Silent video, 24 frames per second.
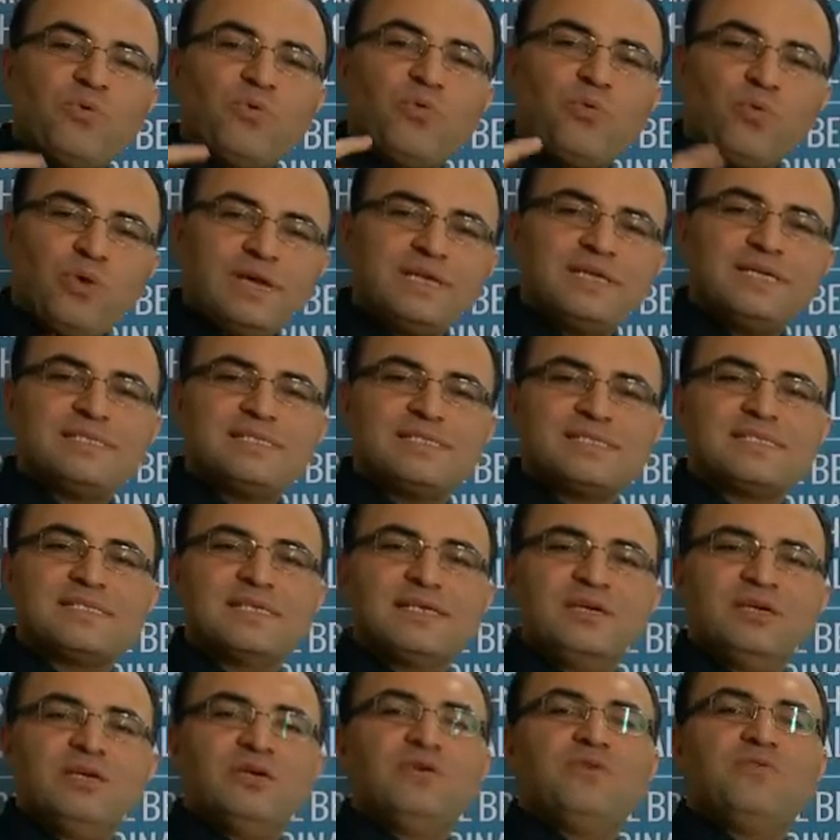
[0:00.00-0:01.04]
One is,
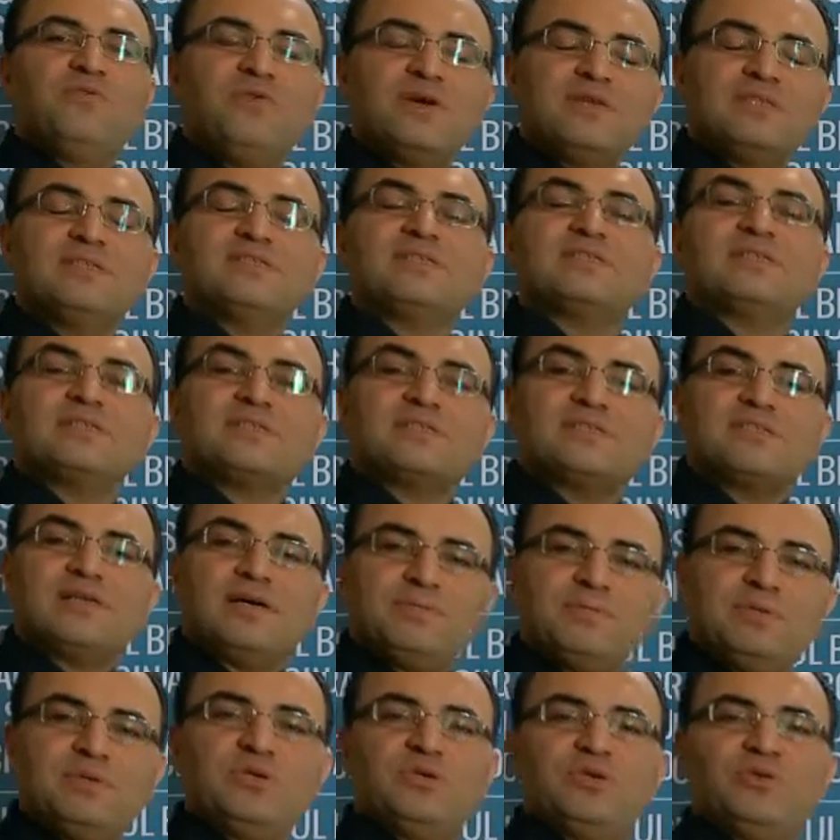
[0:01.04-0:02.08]
what is
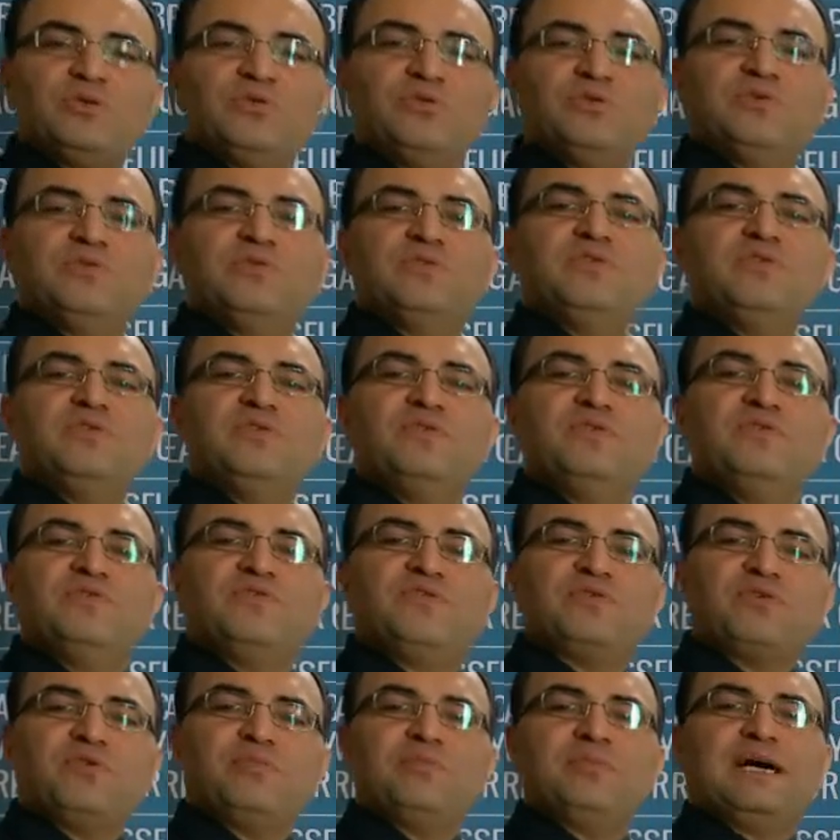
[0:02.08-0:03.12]
stopping you
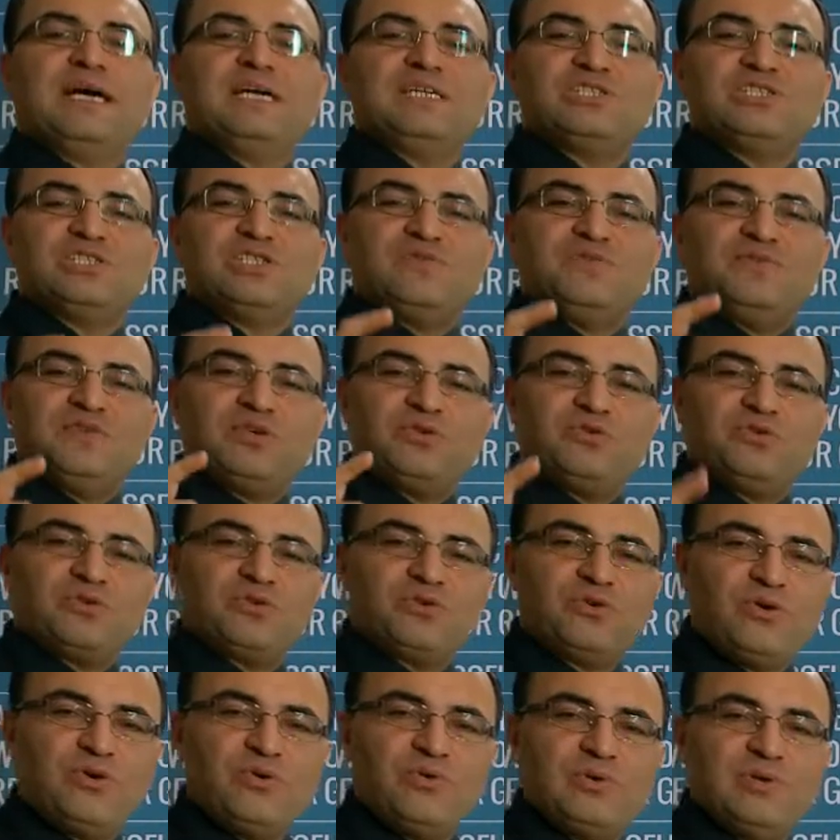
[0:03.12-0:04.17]
from achieving your
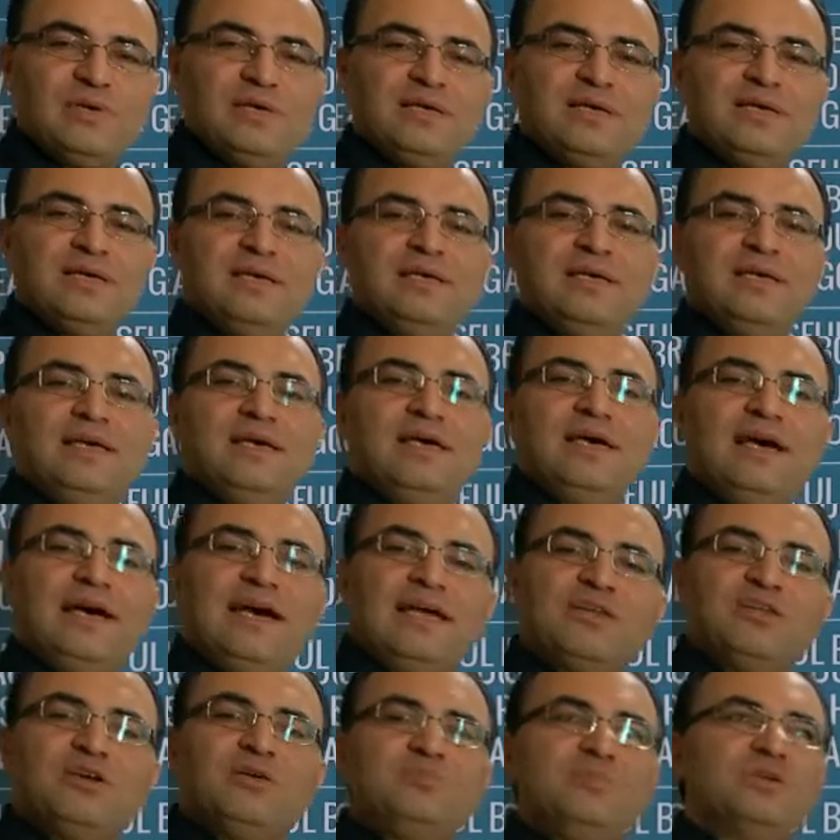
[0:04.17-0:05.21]
goal?
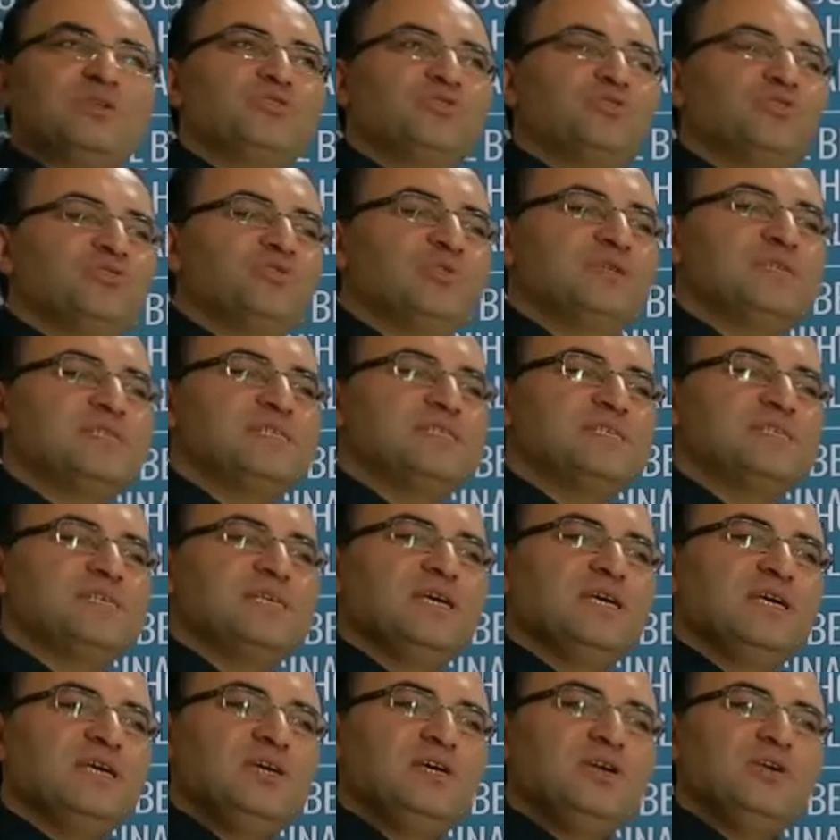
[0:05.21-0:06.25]
And number two is,
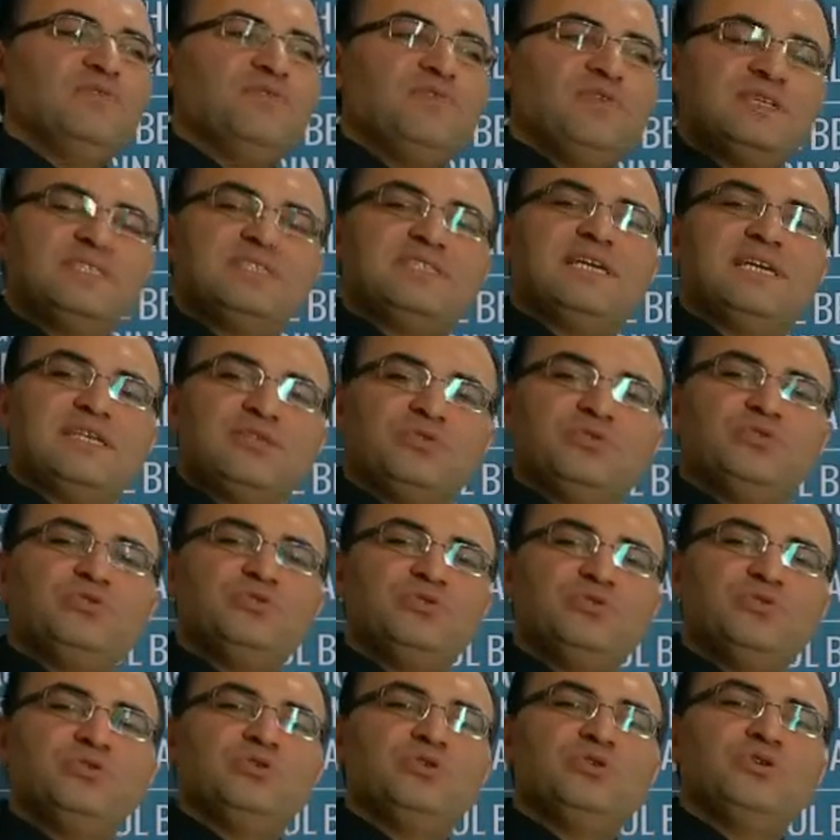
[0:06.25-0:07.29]
what can you
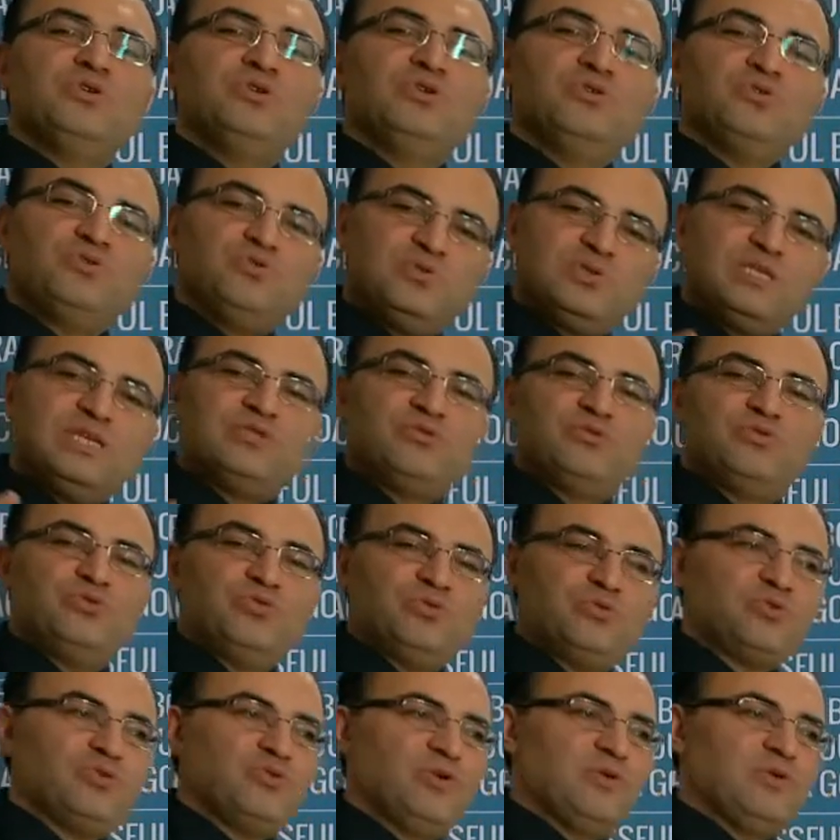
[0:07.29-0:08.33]
do to get to
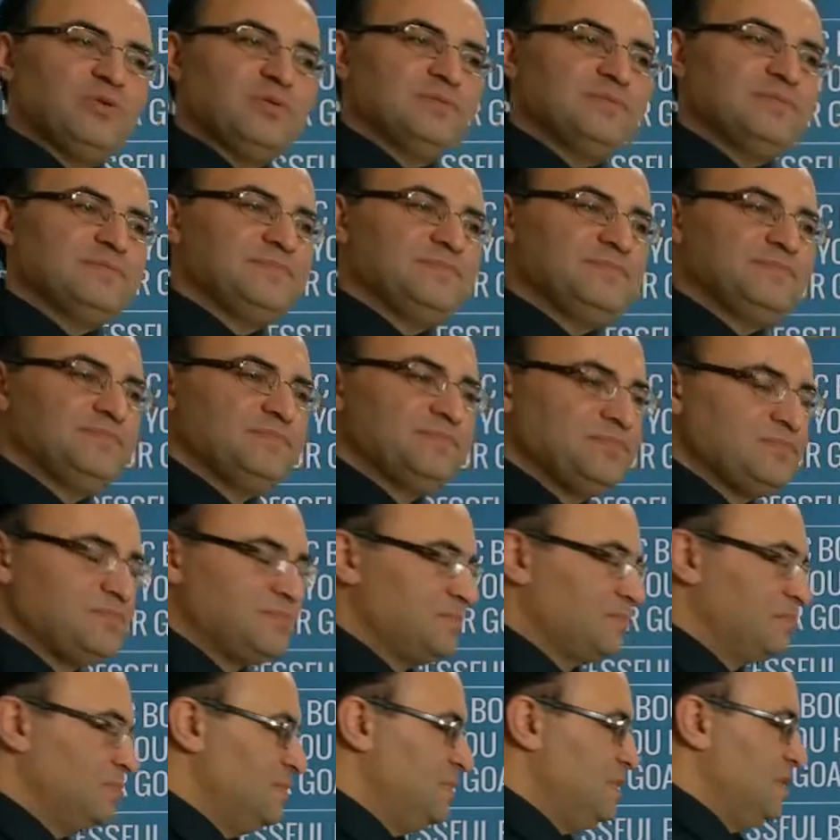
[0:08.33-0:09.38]
your goal?
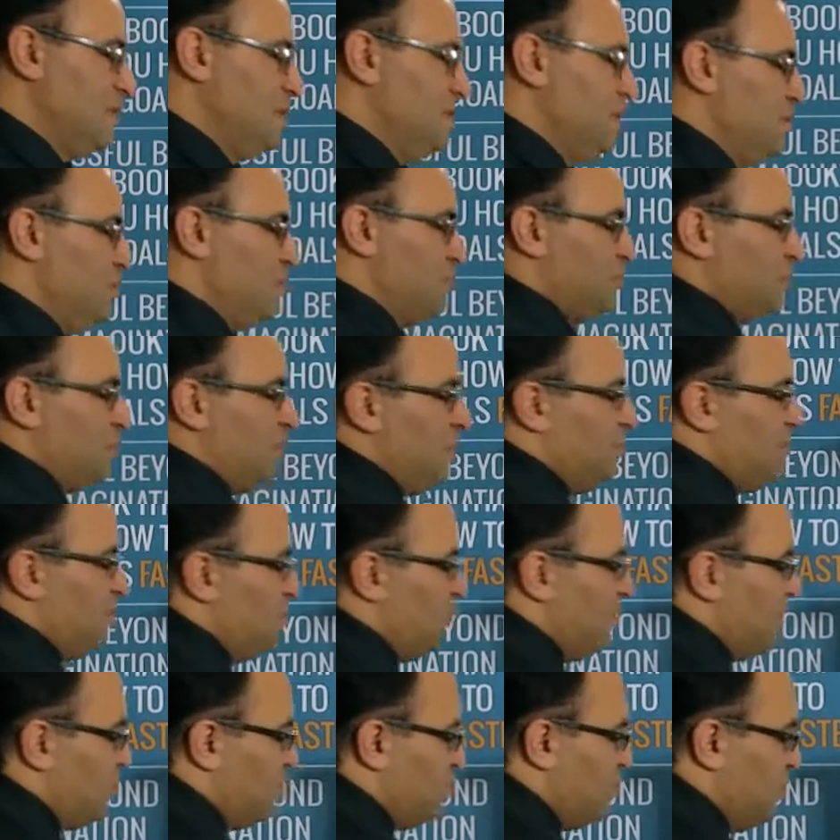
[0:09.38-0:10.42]
So number
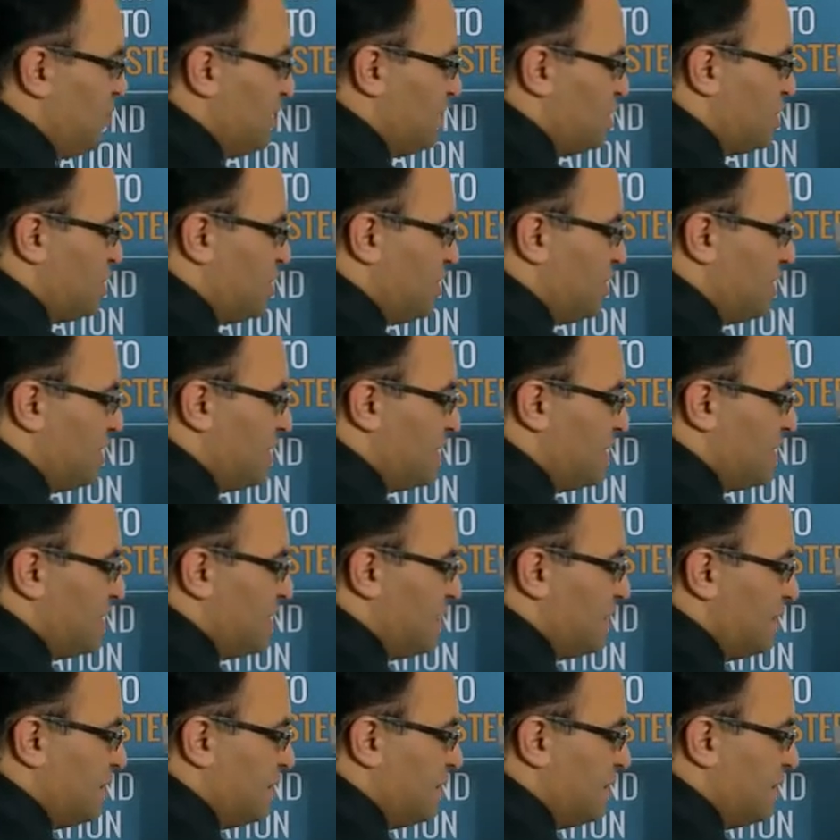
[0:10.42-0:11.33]
one question is,